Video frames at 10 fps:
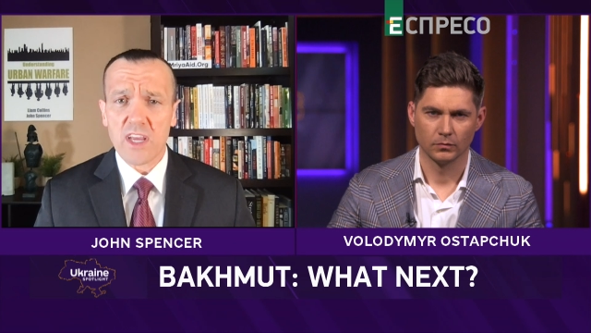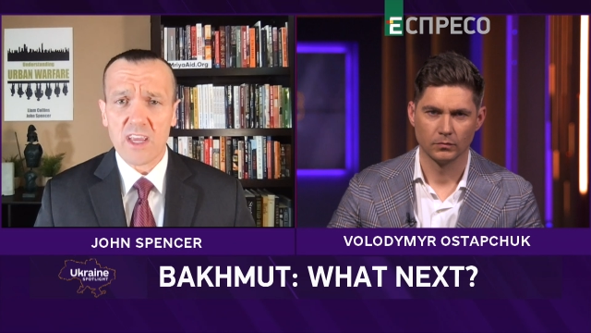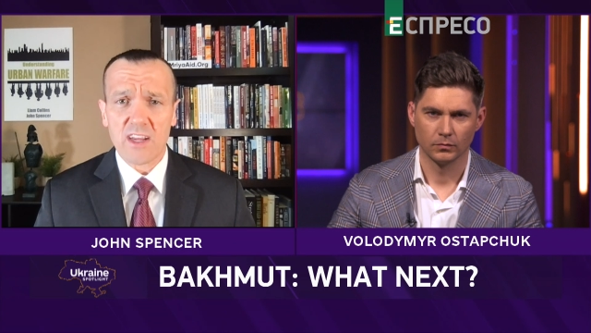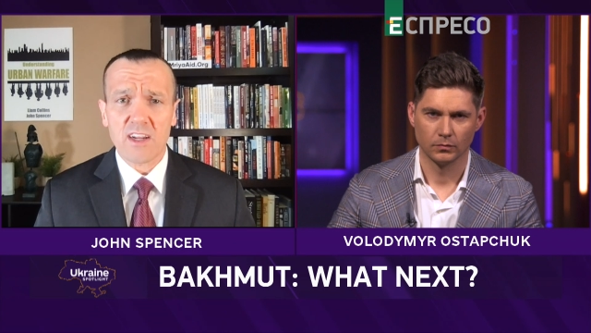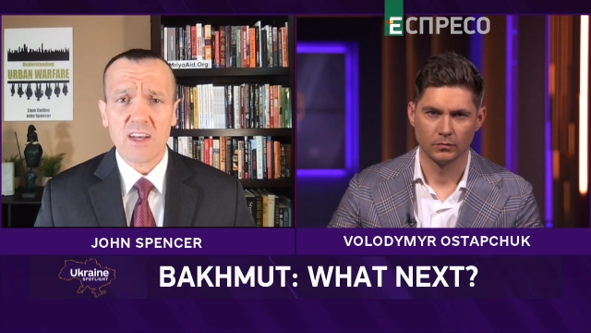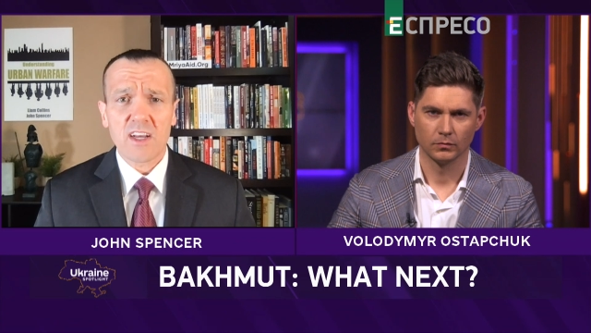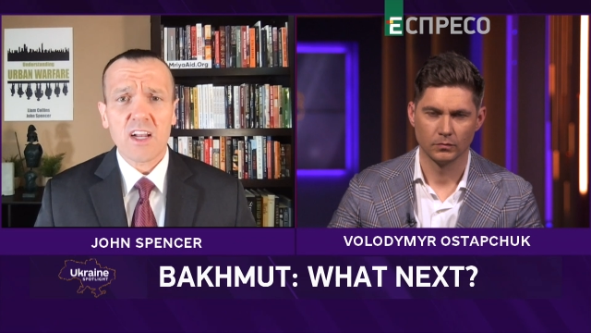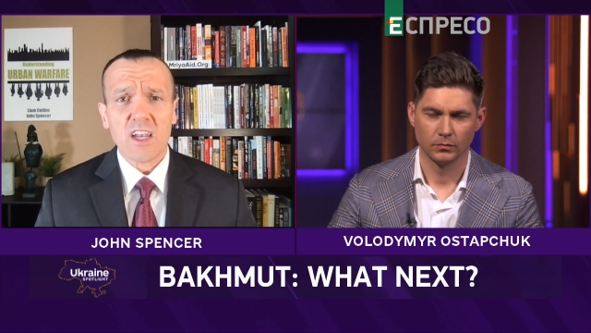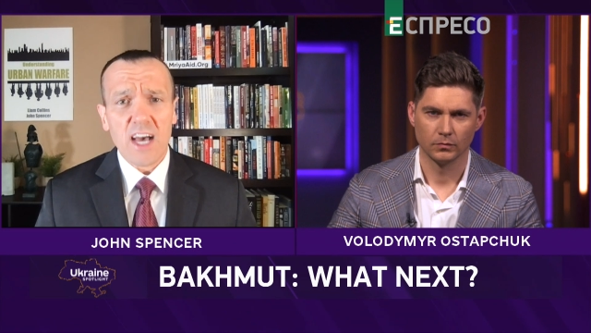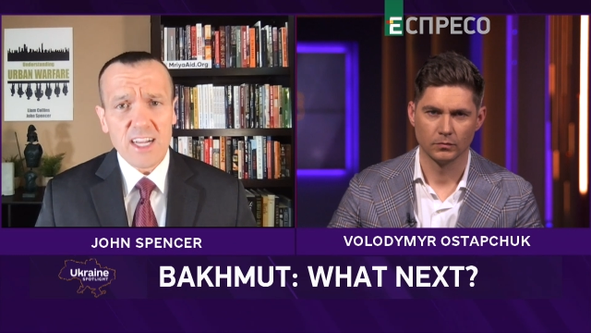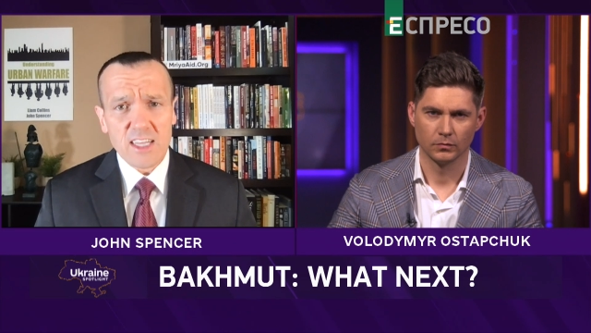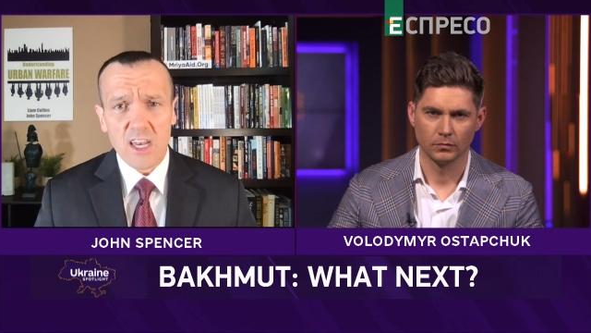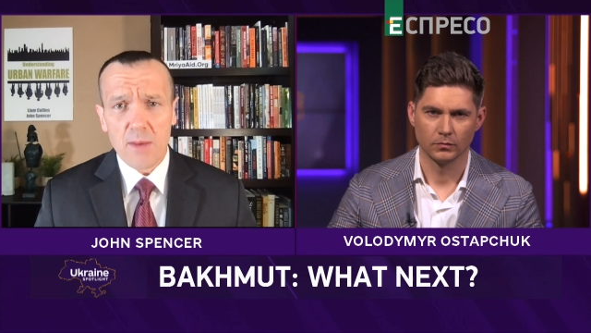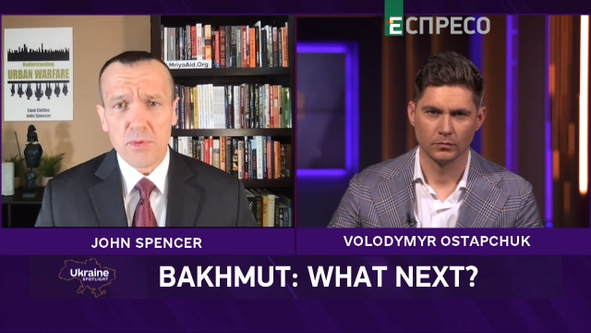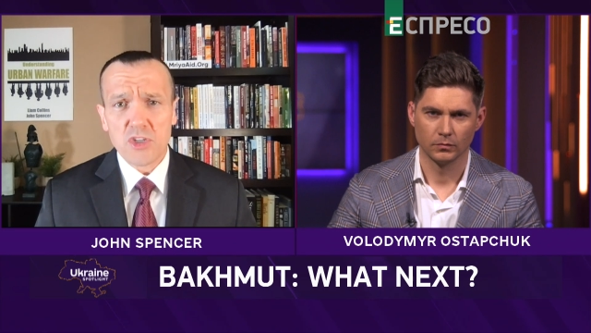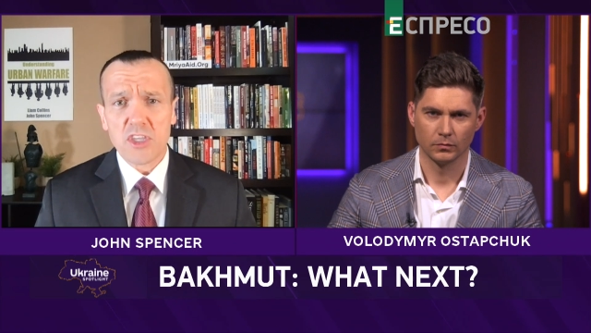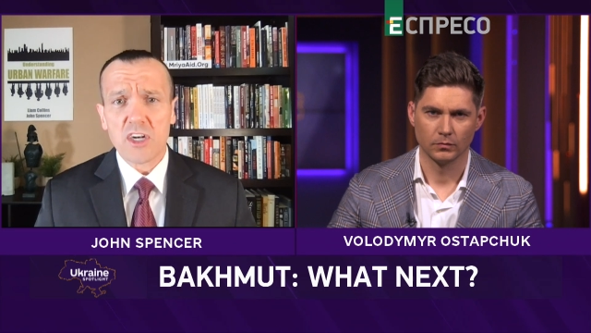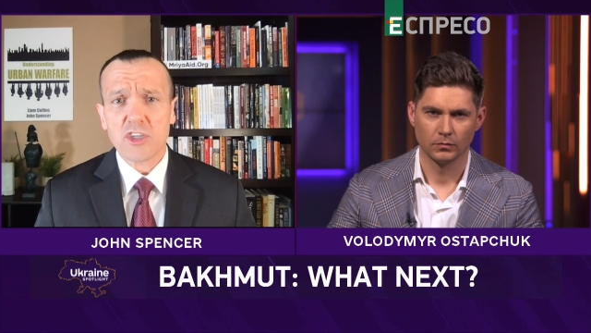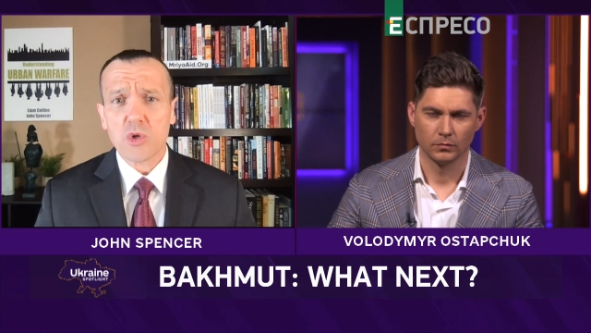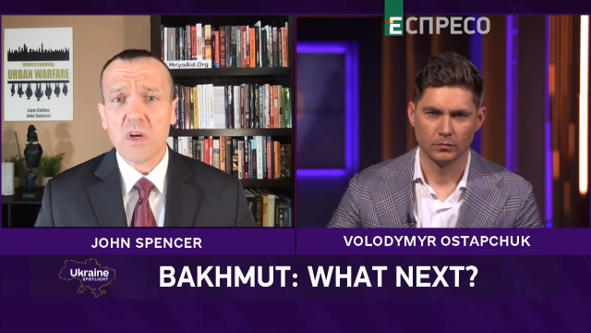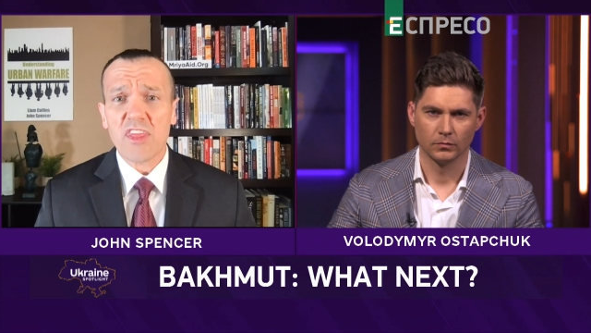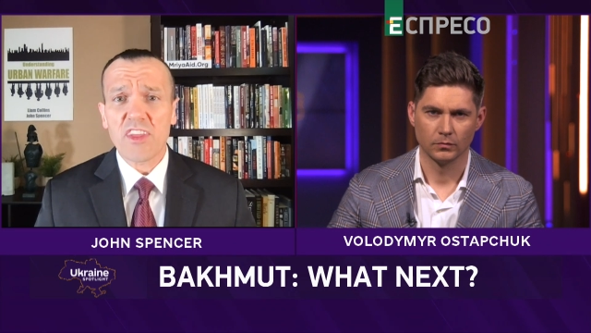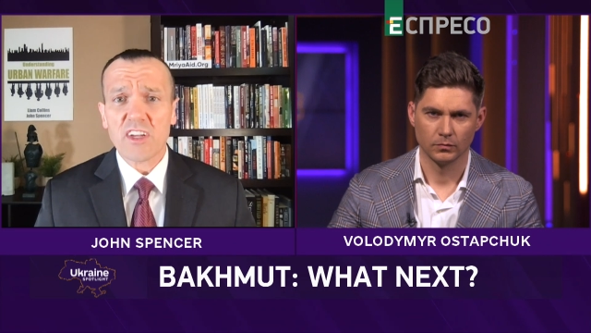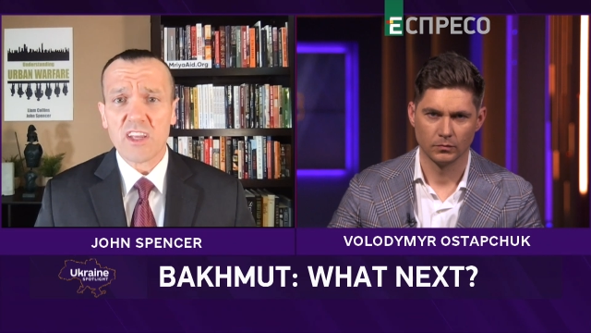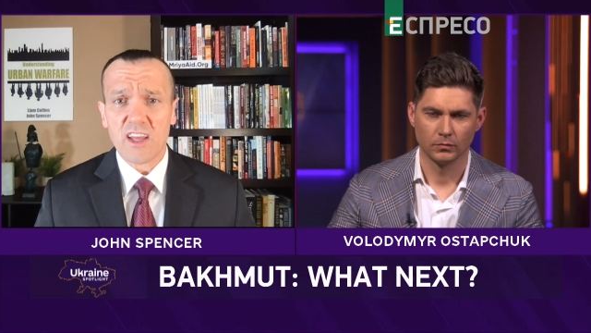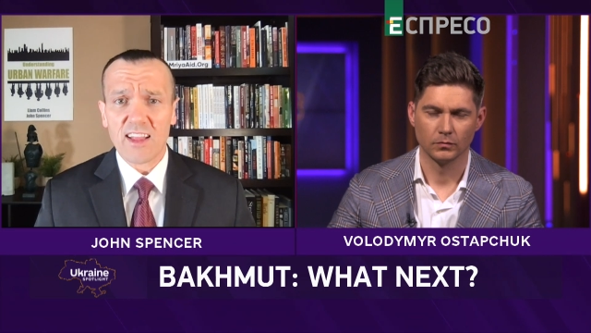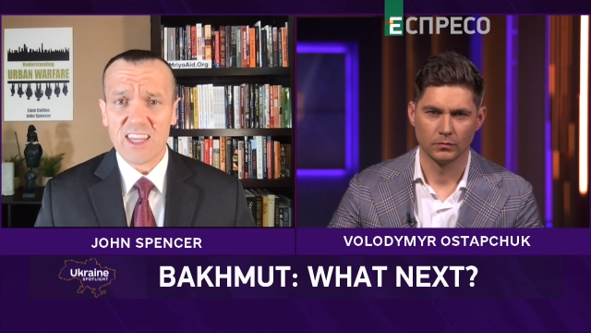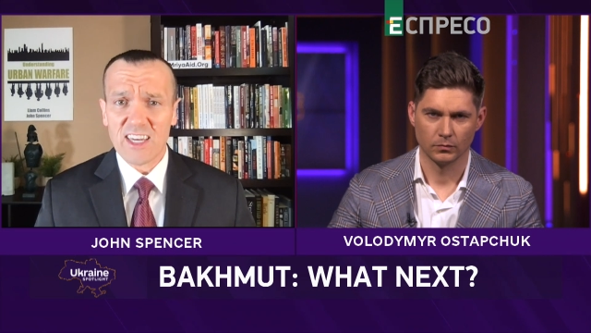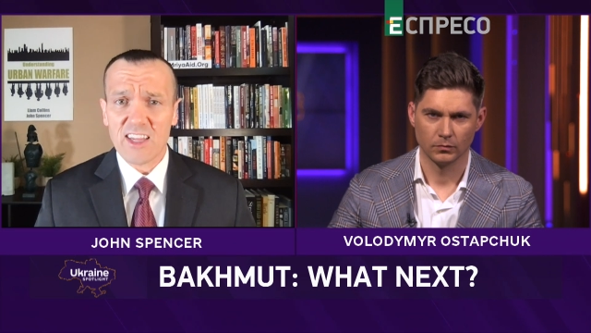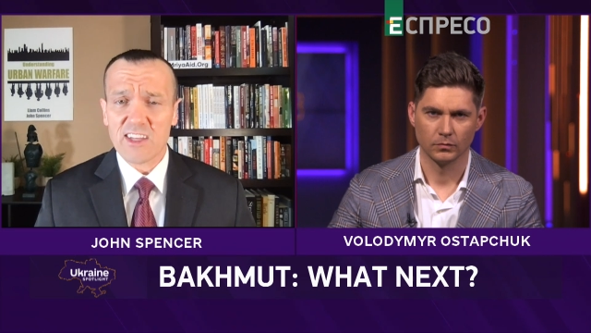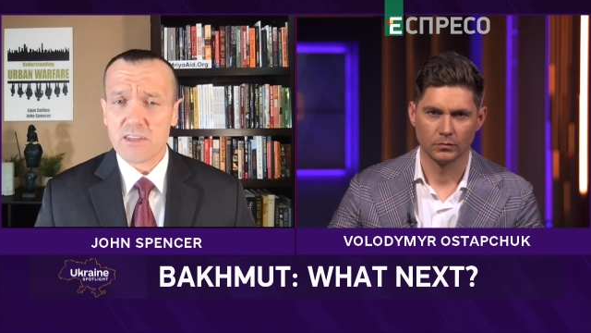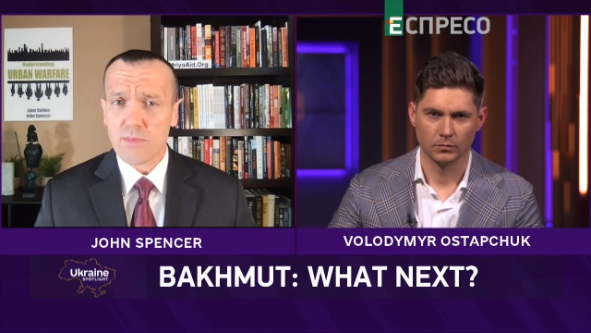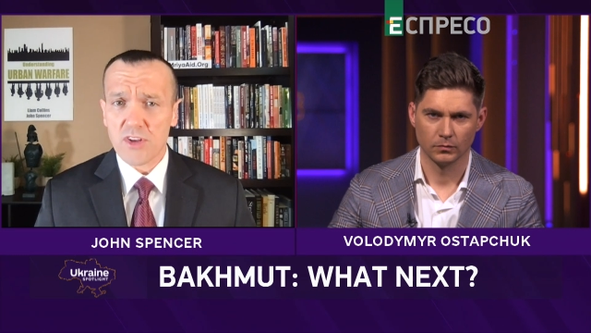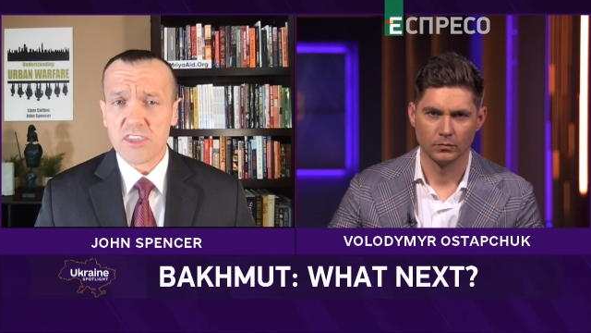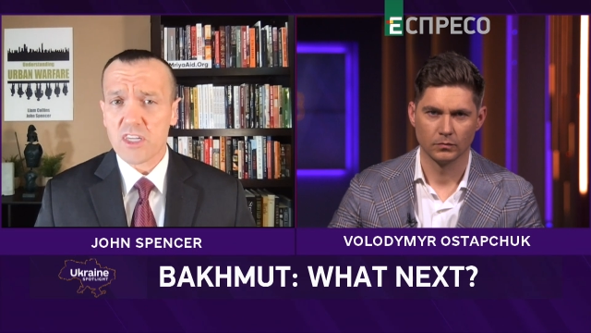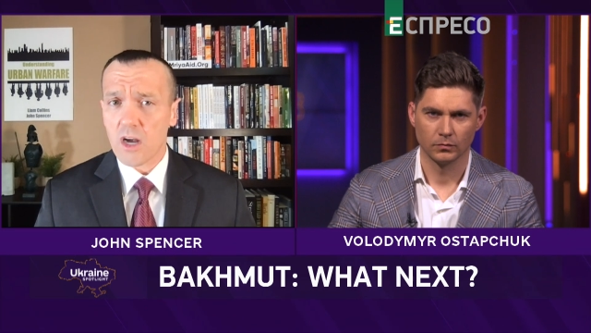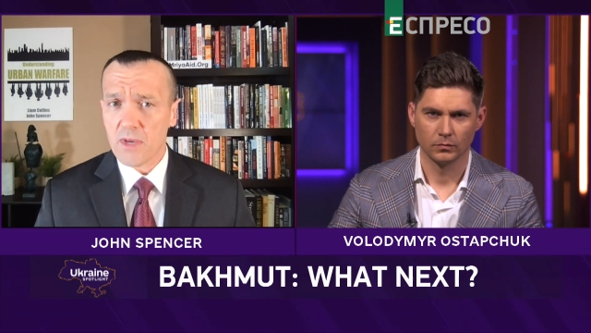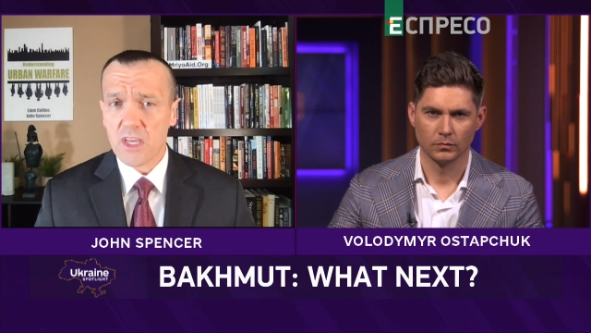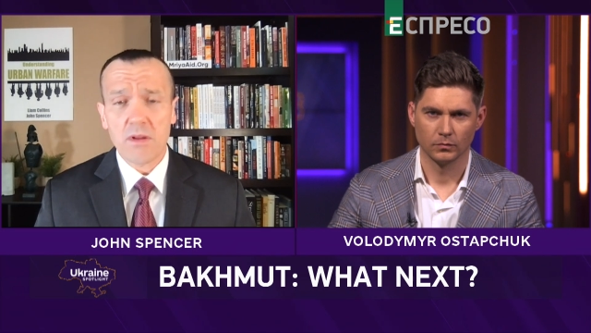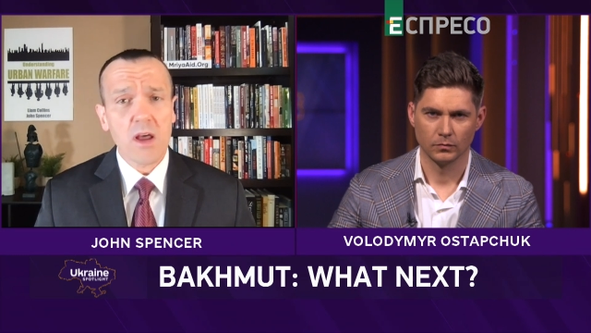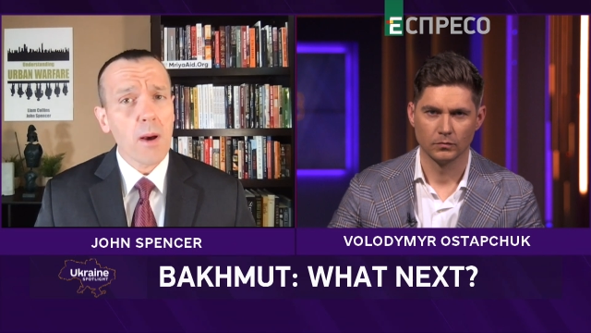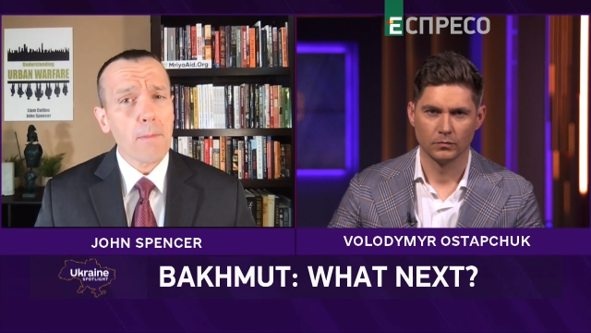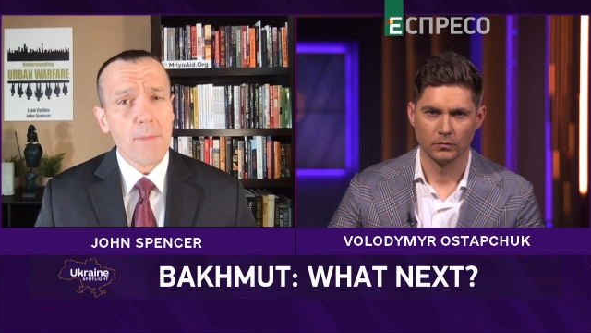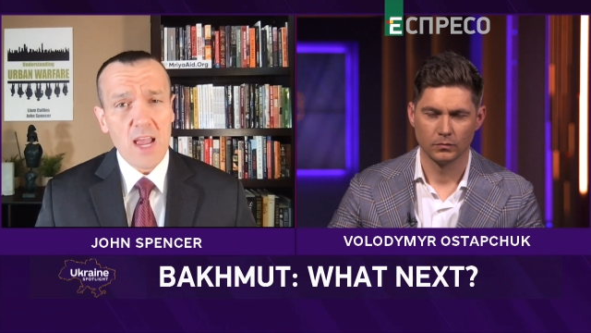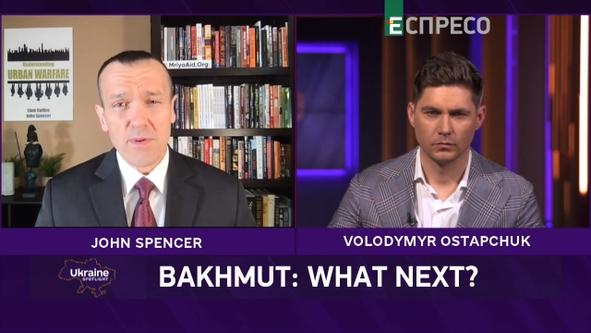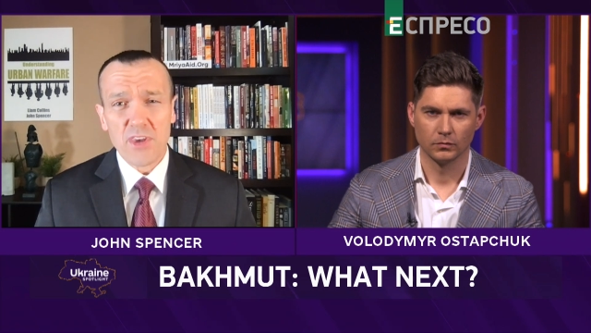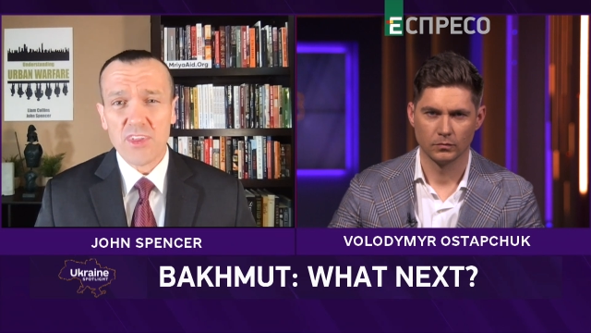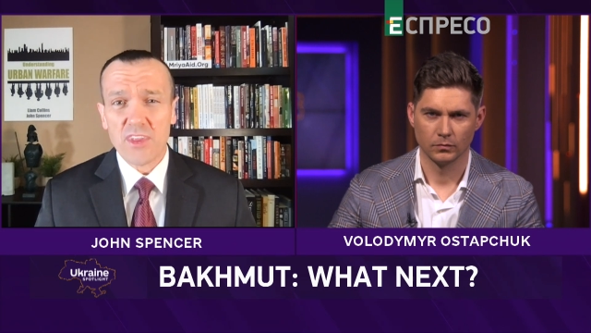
Speaker 1: aid, like the Leopards that are doing the, at the end of this month, to come in. Maybe